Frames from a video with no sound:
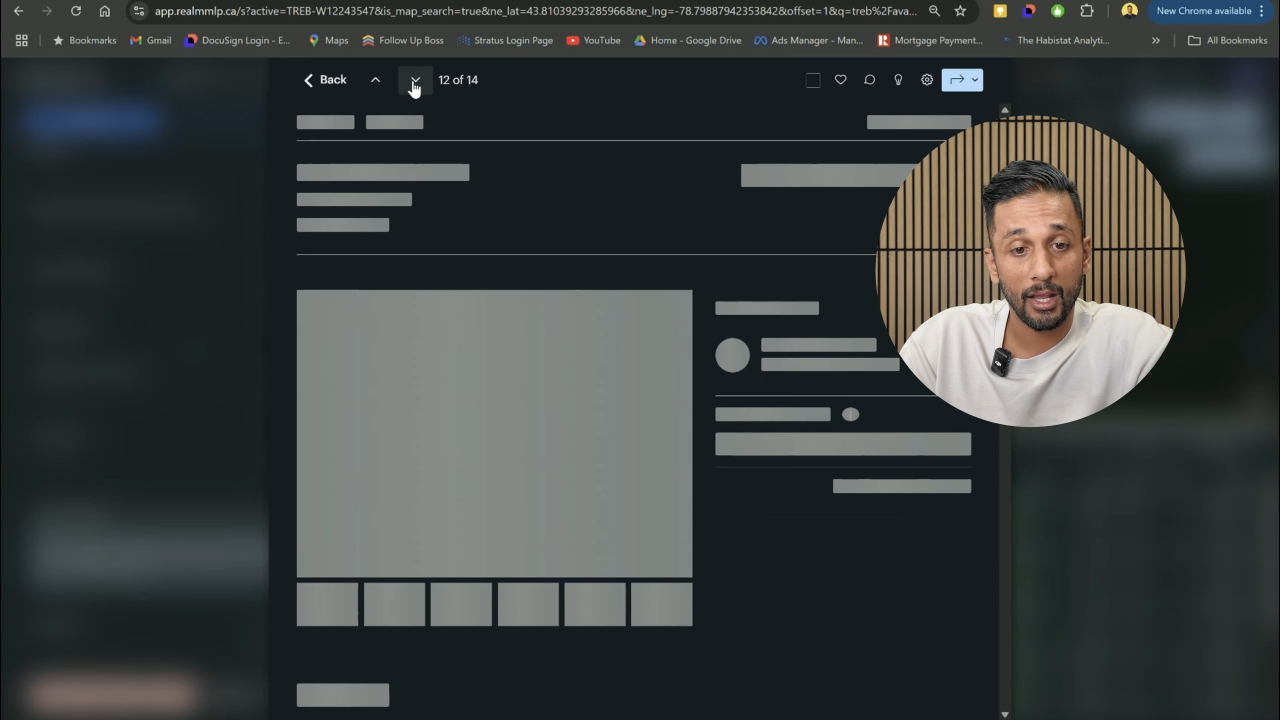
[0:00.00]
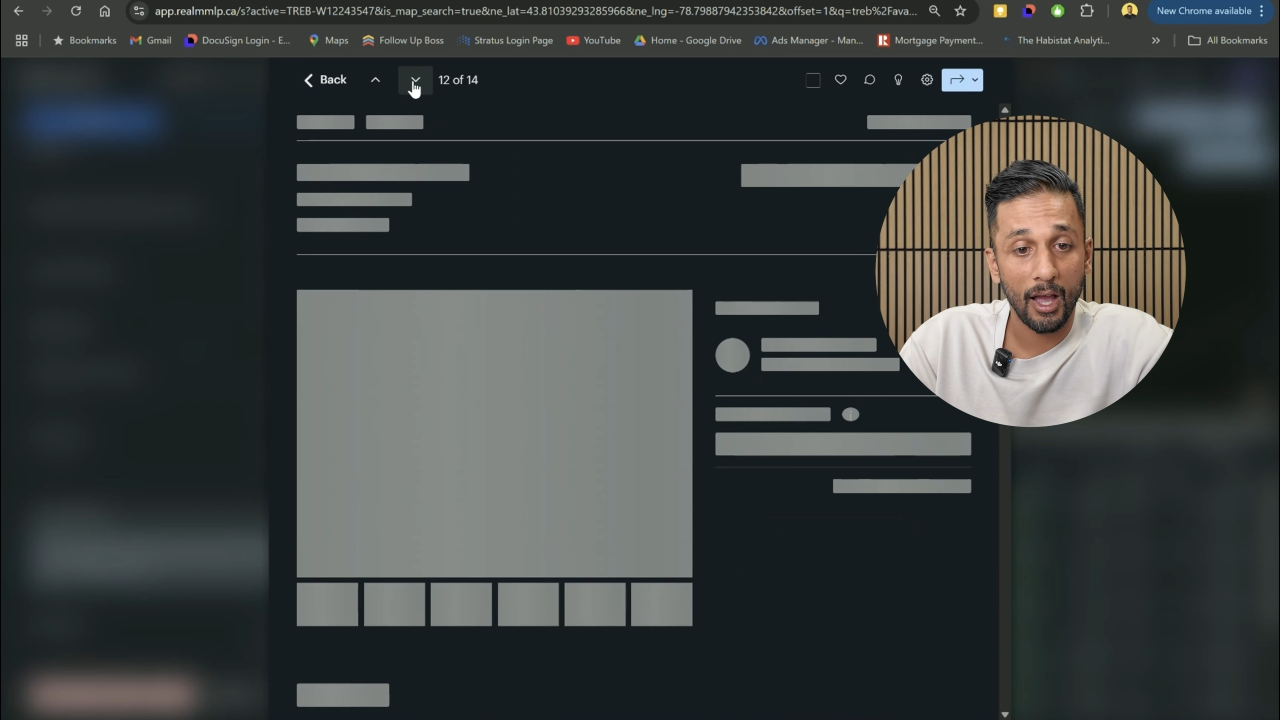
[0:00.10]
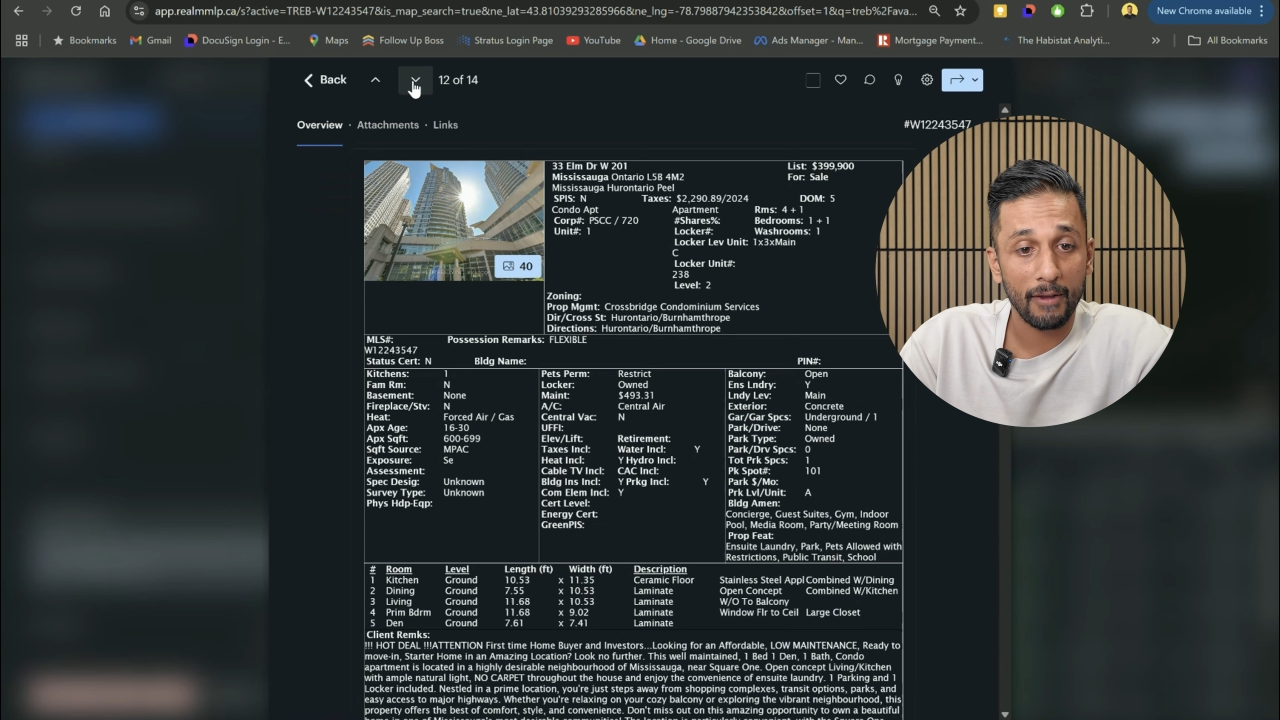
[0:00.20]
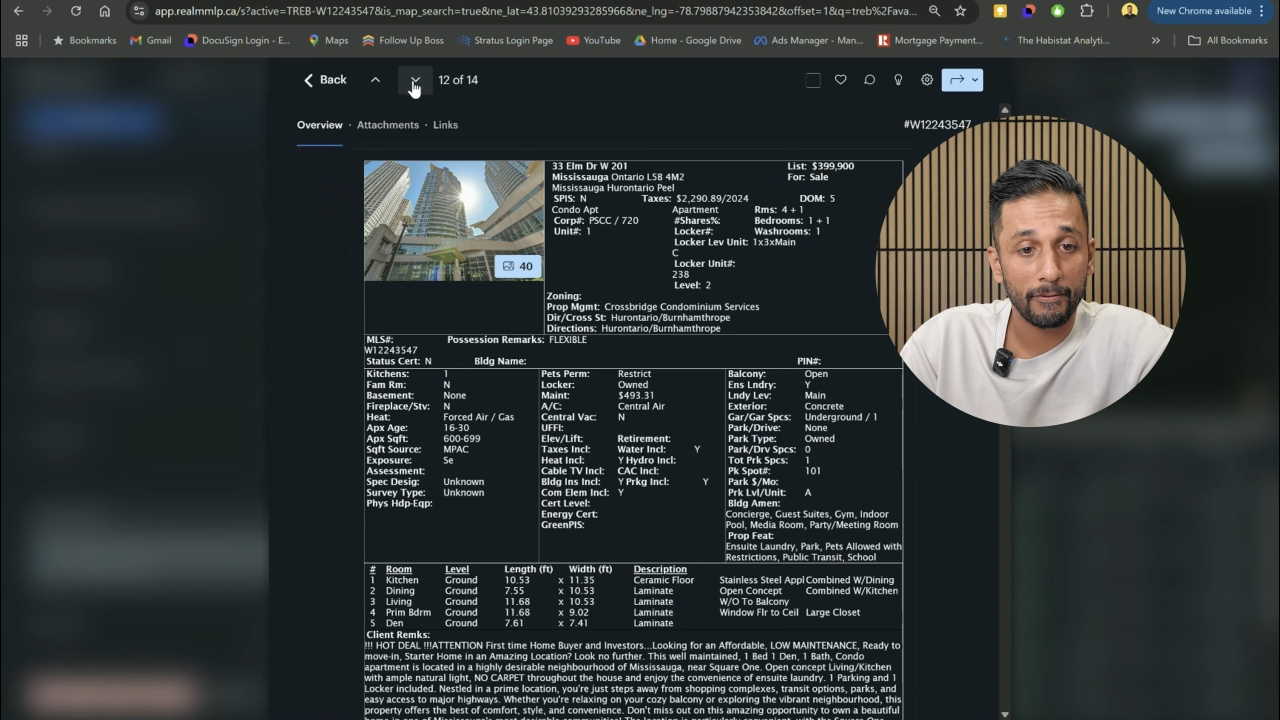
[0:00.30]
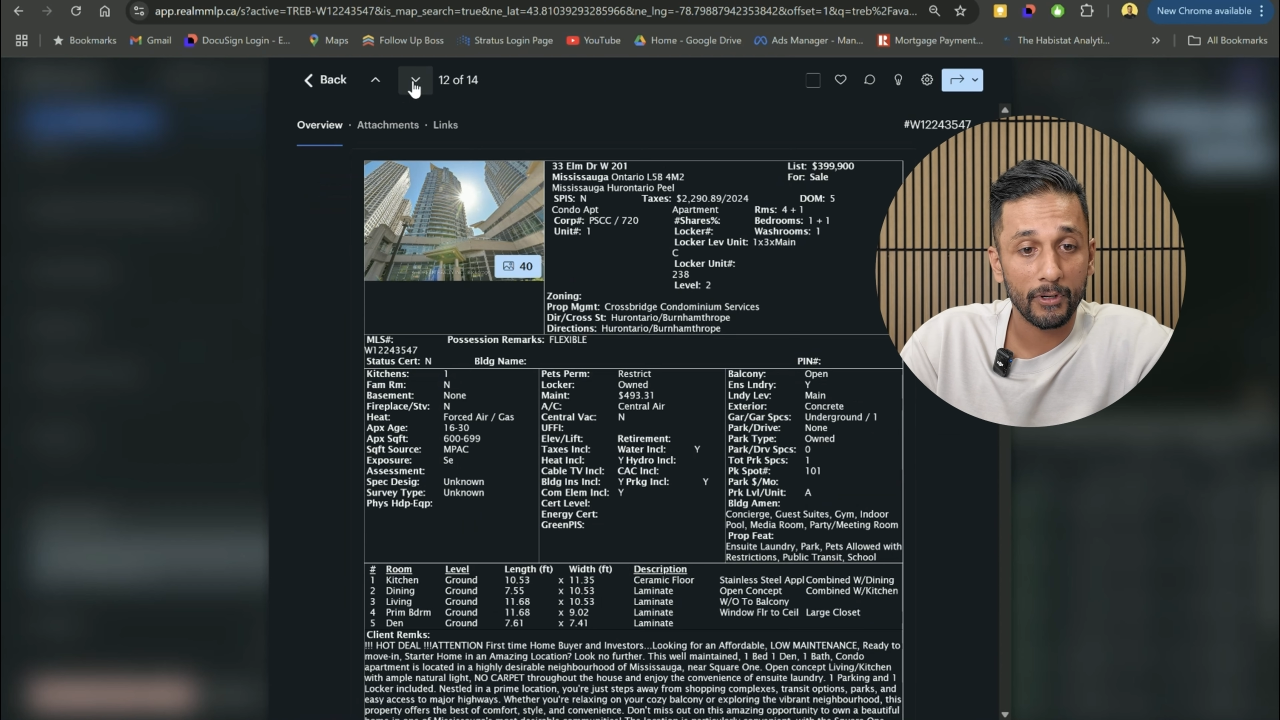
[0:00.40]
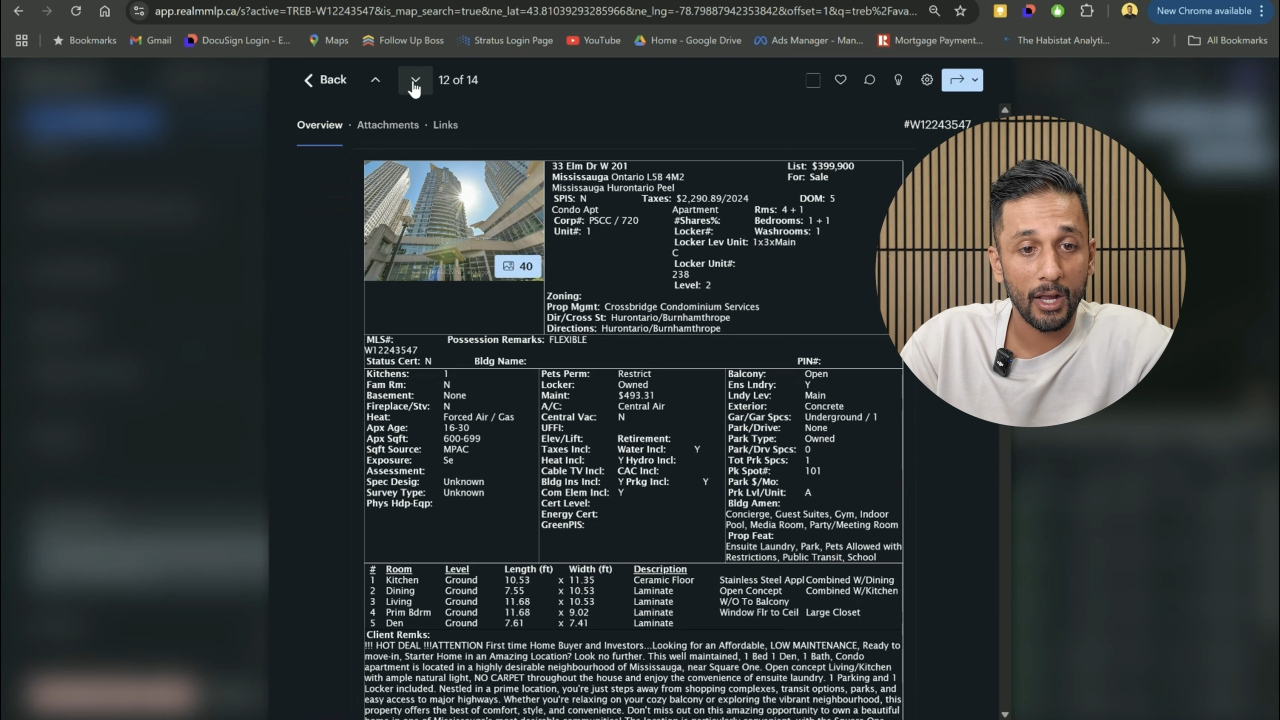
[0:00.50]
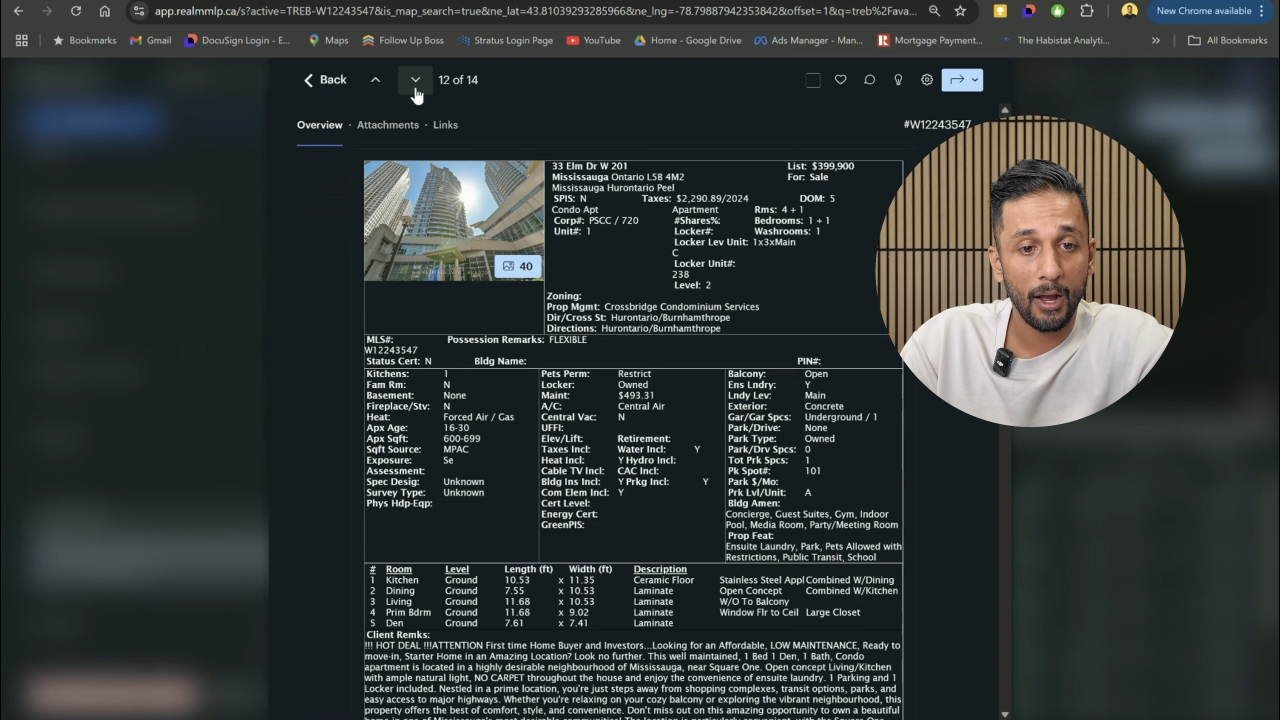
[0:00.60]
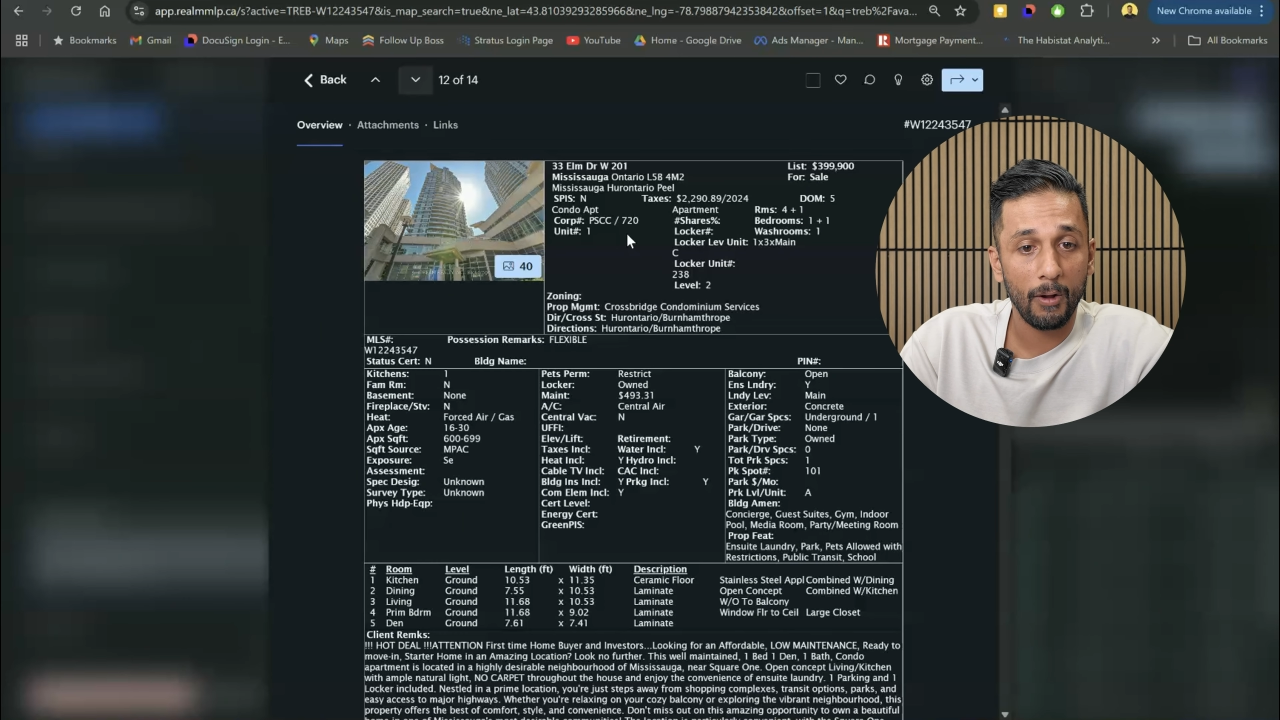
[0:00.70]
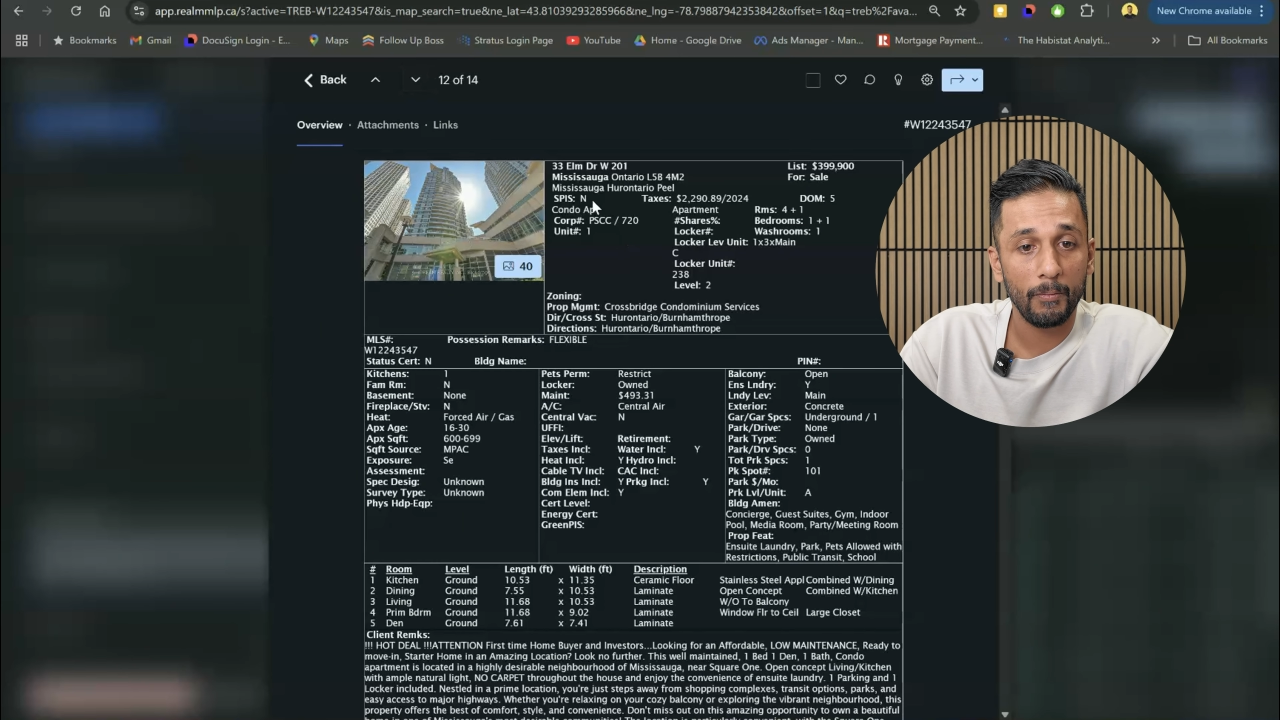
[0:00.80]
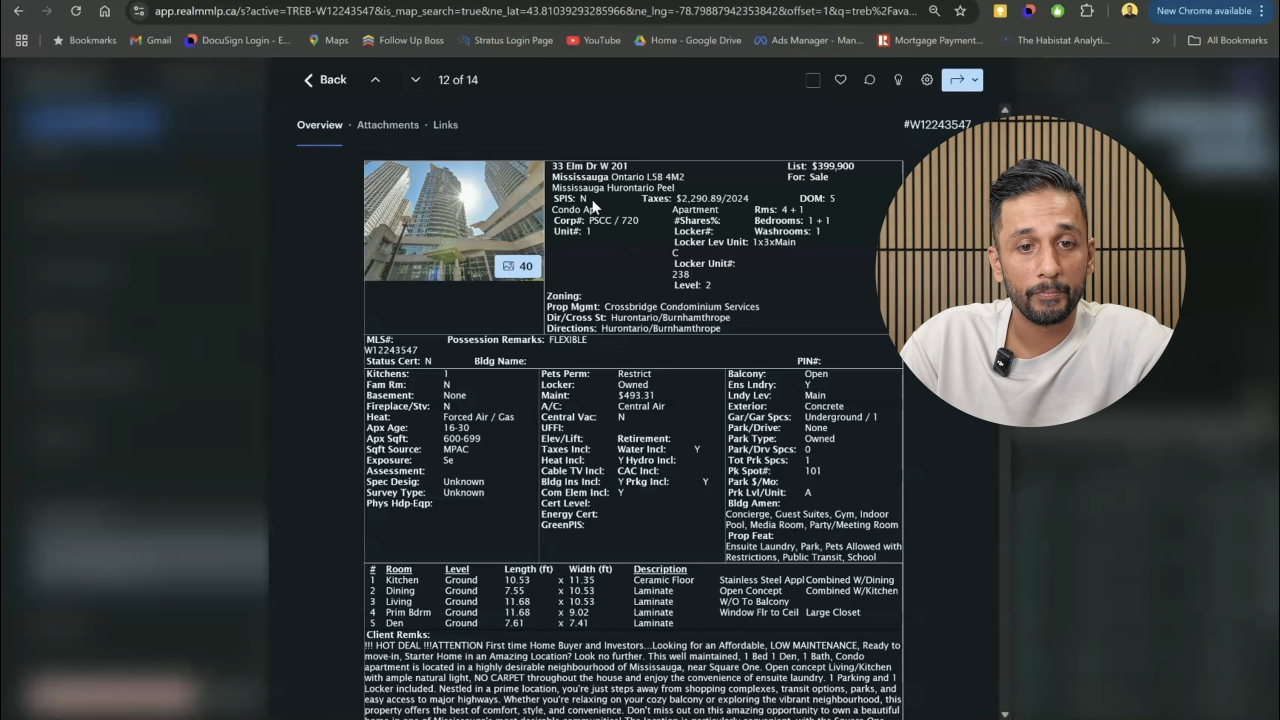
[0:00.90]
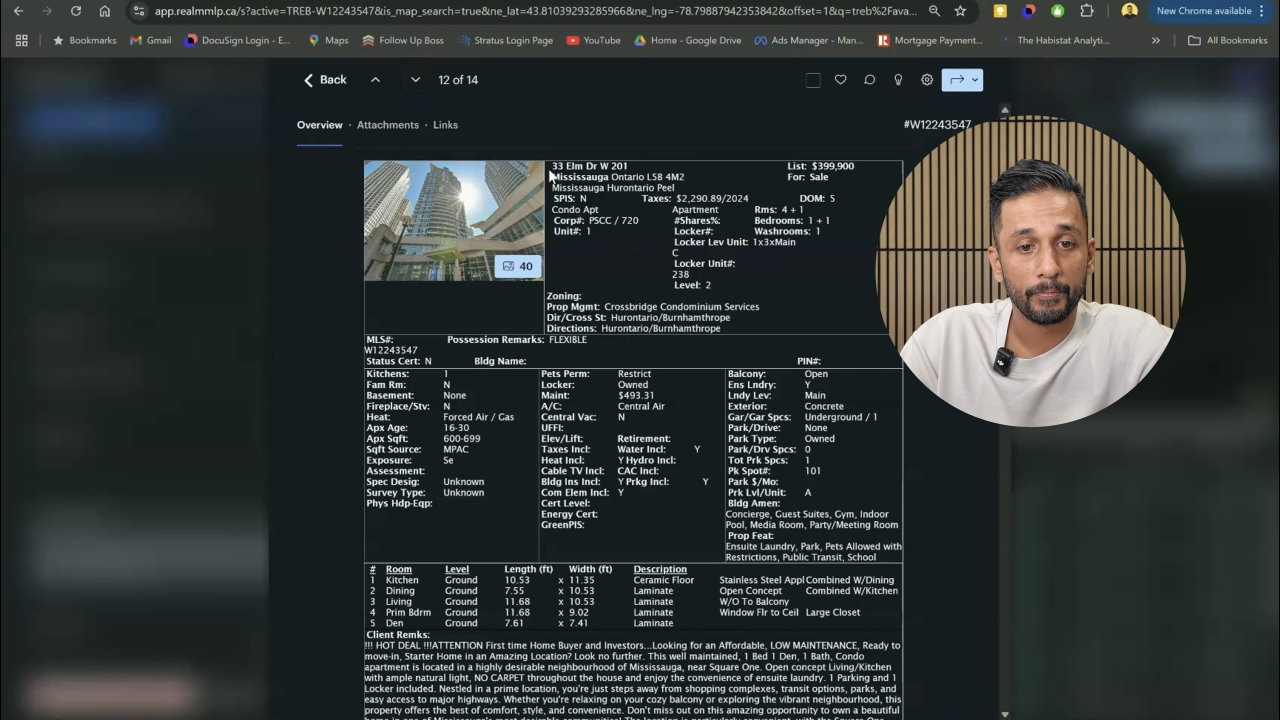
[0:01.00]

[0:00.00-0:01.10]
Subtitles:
high for now.